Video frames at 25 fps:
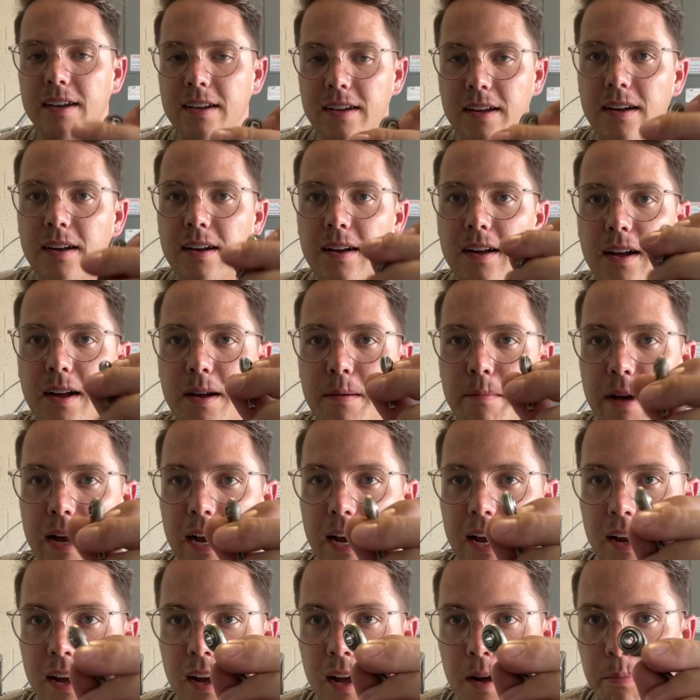I
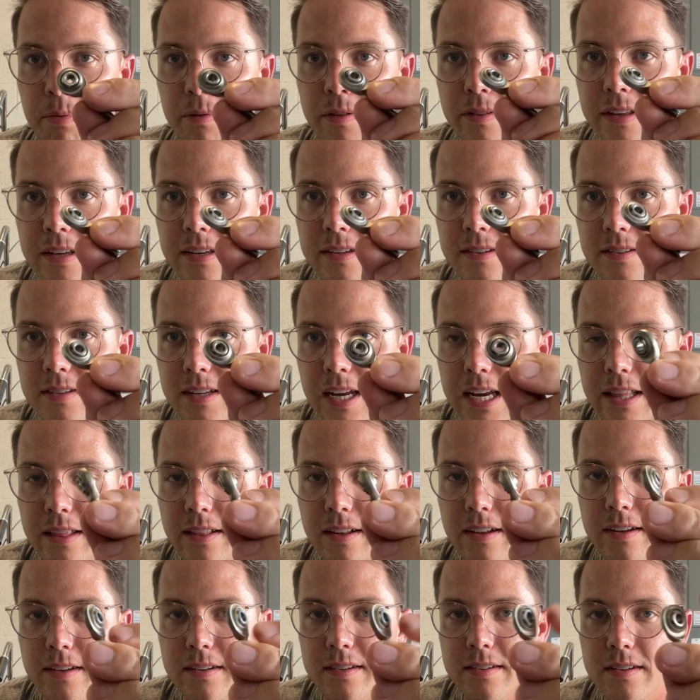got a couple of these
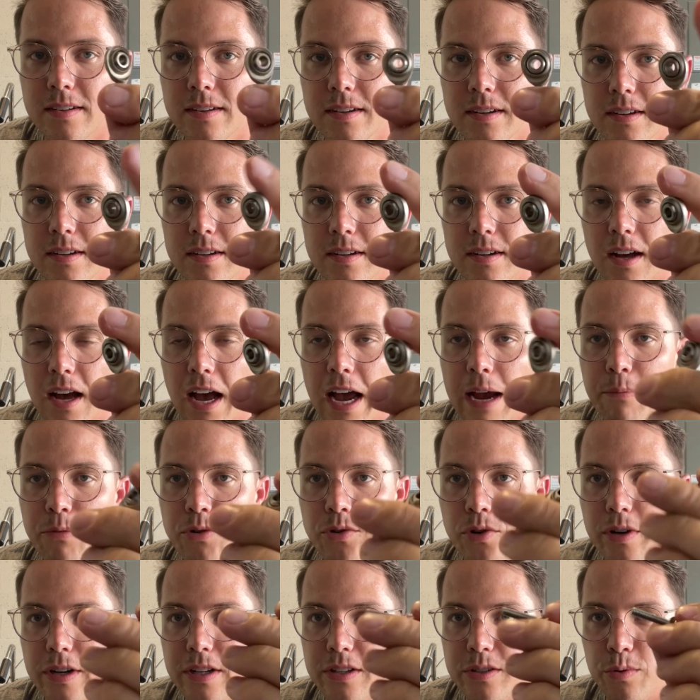stainless heim
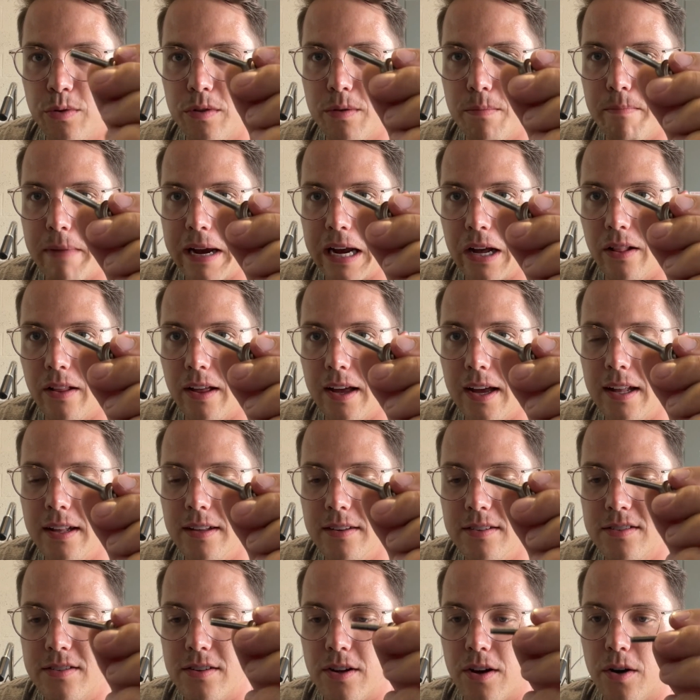joints with male
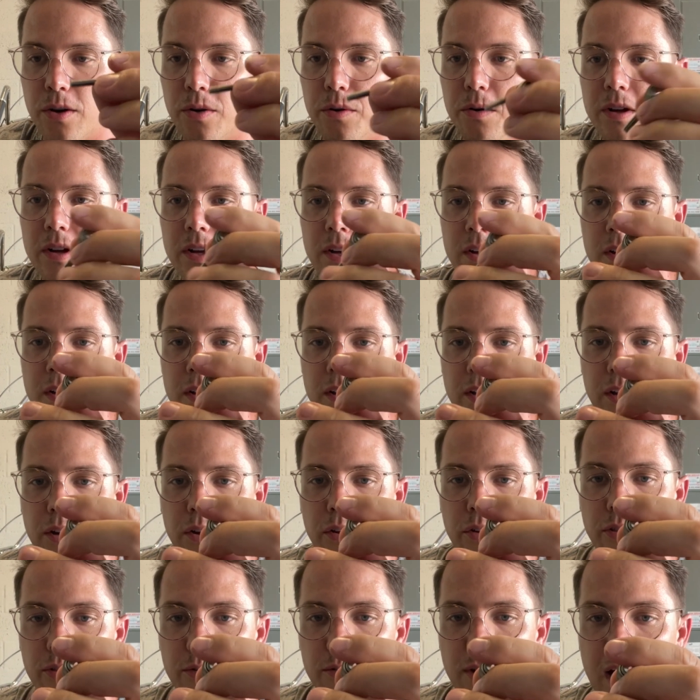ends, so it'll
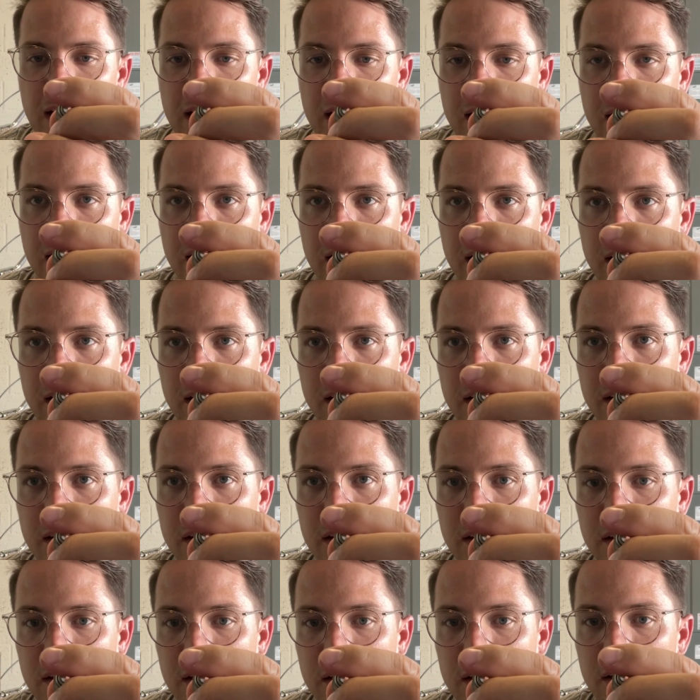thread
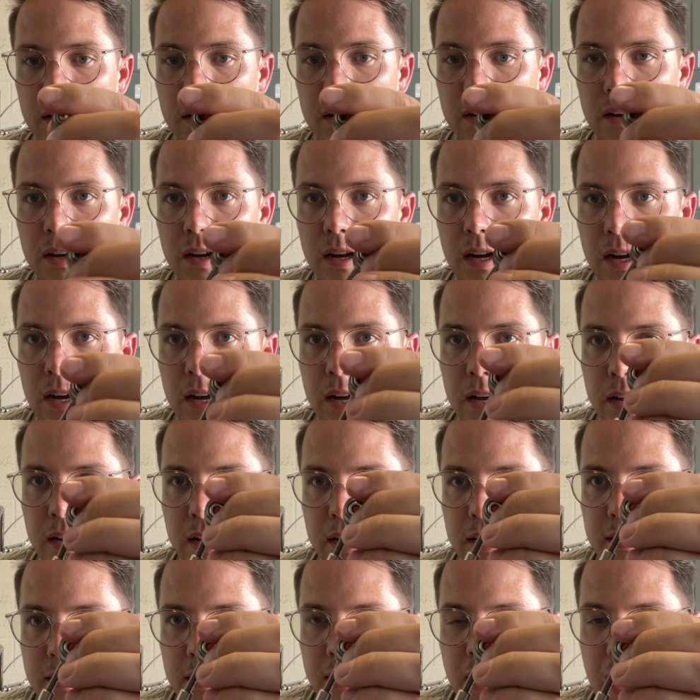in
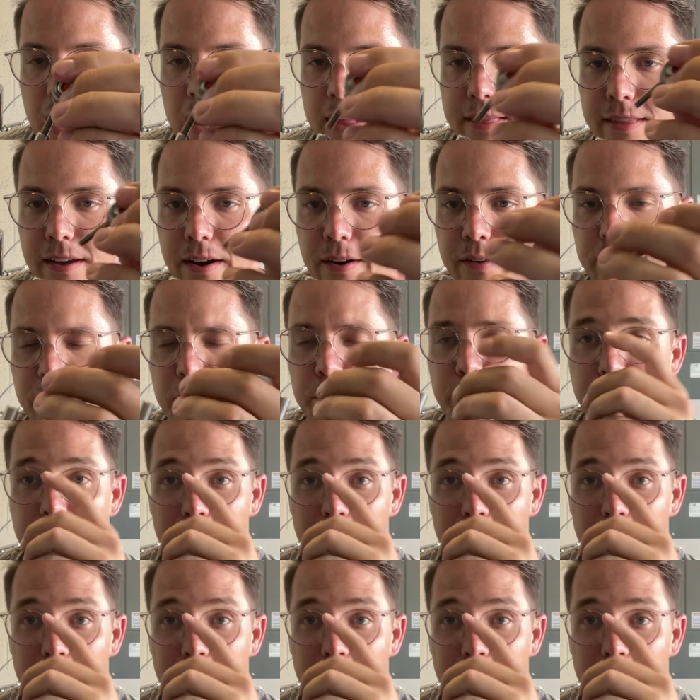into the end there. The